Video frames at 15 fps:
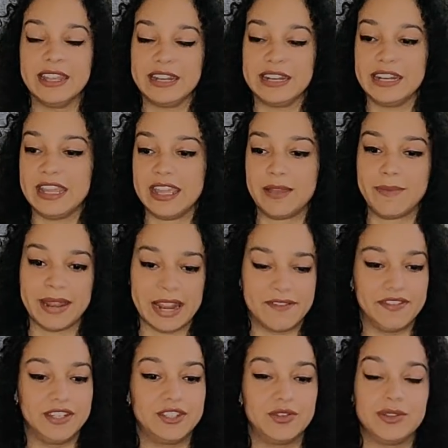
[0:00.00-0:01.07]
nib and
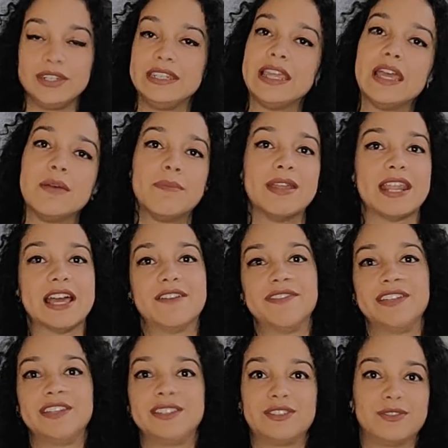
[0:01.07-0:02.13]
having to dip and
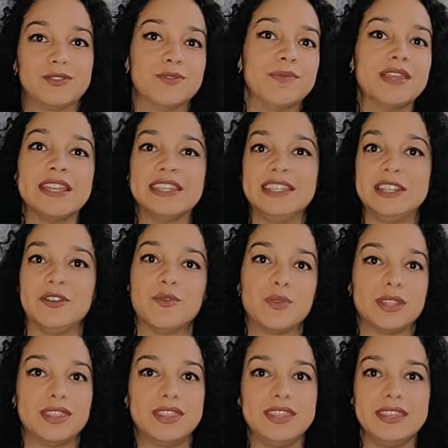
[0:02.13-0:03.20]
having to deal
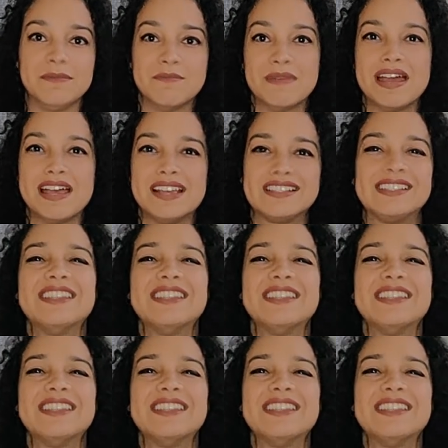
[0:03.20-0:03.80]
with the mess.